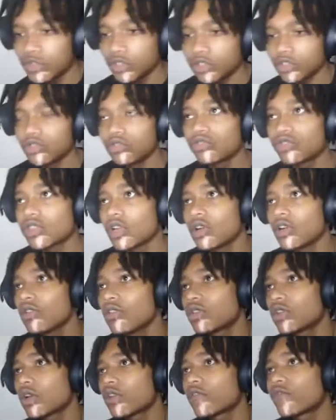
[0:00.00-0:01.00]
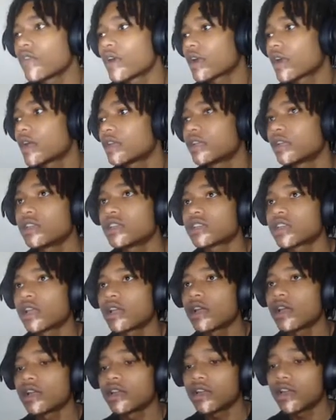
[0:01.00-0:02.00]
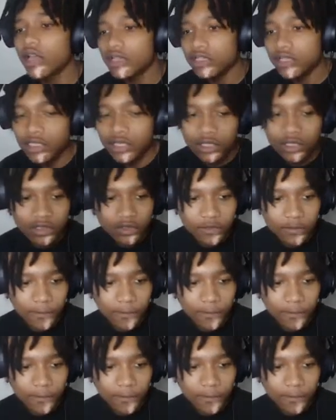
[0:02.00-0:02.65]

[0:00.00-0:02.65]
You sold? No, the fuck I did, I, I didn't sell.